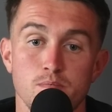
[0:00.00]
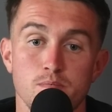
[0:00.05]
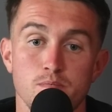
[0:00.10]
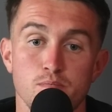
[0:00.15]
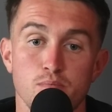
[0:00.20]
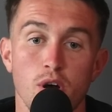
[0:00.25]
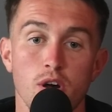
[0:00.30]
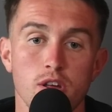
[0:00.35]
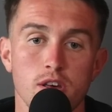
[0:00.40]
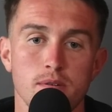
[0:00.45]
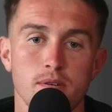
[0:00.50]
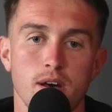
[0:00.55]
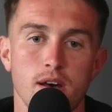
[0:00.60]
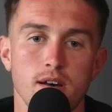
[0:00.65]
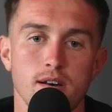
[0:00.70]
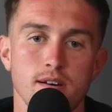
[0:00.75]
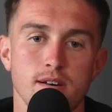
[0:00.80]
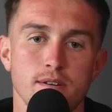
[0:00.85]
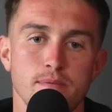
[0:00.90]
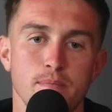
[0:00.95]
Probably
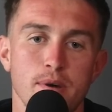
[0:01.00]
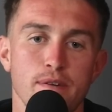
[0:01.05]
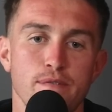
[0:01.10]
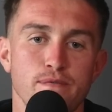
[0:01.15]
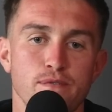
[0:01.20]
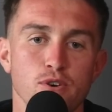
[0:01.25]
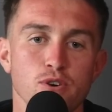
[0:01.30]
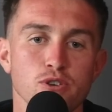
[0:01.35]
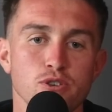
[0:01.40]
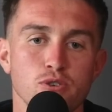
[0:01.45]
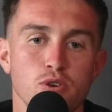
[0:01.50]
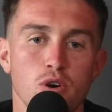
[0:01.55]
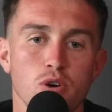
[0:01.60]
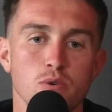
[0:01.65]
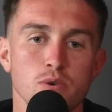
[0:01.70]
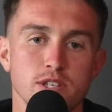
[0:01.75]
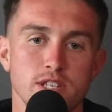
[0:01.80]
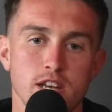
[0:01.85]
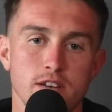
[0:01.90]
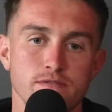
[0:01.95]
uh, my first goal
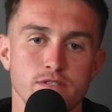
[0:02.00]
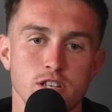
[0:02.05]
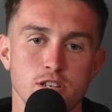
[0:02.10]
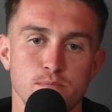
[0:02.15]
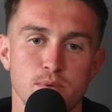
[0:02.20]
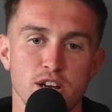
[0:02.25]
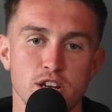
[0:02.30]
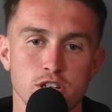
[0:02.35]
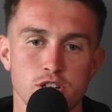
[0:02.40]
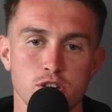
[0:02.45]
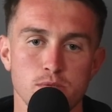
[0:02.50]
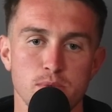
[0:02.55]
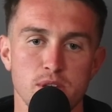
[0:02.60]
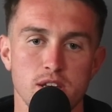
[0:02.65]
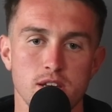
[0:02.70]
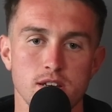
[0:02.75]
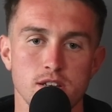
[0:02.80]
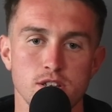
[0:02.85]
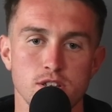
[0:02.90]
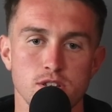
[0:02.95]
was definitely special
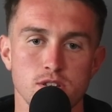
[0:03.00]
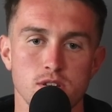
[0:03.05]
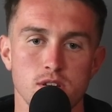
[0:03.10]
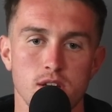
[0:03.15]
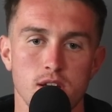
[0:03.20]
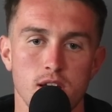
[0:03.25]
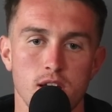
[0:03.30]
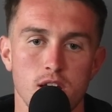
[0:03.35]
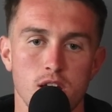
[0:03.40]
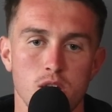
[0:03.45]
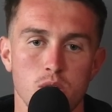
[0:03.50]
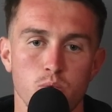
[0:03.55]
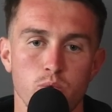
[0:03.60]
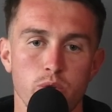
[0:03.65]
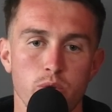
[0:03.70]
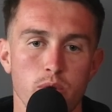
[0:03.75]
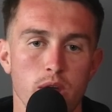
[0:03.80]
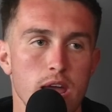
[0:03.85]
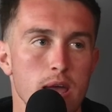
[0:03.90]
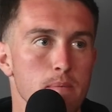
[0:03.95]
because we were
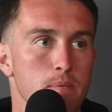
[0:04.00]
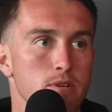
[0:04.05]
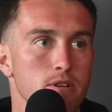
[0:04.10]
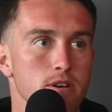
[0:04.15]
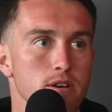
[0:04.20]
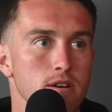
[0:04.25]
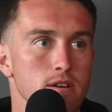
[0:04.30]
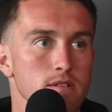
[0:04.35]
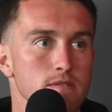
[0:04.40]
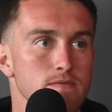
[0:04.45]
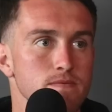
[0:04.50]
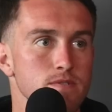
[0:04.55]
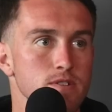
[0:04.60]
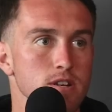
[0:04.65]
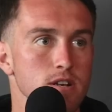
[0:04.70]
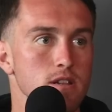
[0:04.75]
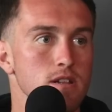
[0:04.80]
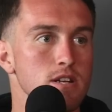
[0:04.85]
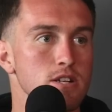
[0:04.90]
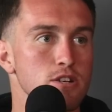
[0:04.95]
able to to
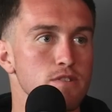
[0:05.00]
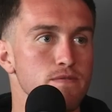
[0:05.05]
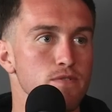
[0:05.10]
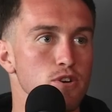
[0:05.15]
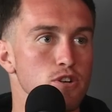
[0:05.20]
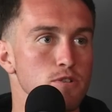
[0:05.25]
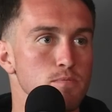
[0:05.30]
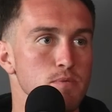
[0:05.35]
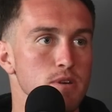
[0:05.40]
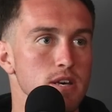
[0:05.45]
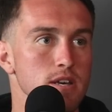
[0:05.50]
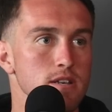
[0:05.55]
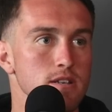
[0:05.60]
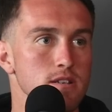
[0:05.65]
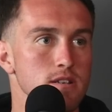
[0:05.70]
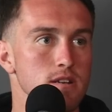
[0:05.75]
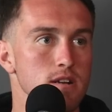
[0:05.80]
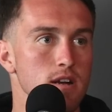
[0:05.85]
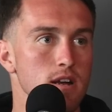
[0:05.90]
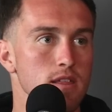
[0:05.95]
clinch first place.
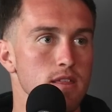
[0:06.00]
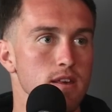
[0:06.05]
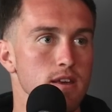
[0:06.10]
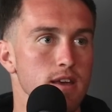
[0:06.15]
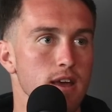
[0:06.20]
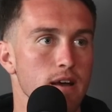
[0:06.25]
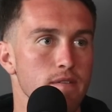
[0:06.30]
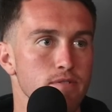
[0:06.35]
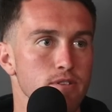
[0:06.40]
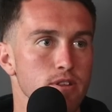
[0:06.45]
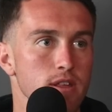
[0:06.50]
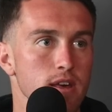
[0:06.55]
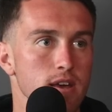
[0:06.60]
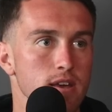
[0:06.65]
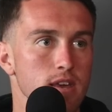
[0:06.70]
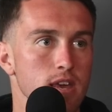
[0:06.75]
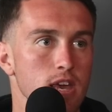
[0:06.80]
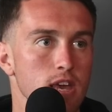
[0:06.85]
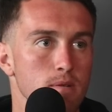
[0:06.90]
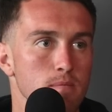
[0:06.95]
I think after that
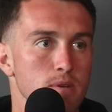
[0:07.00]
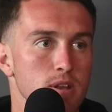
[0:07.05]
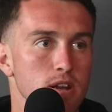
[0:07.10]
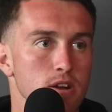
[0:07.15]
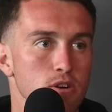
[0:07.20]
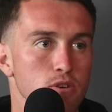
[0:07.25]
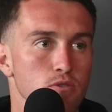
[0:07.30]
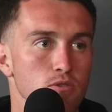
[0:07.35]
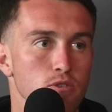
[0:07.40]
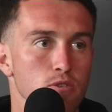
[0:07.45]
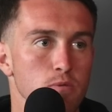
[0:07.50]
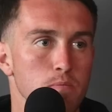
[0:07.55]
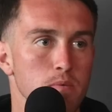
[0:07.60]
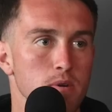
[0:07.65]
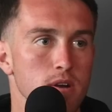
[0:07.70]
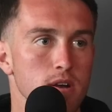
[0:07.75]
game in our mm. group.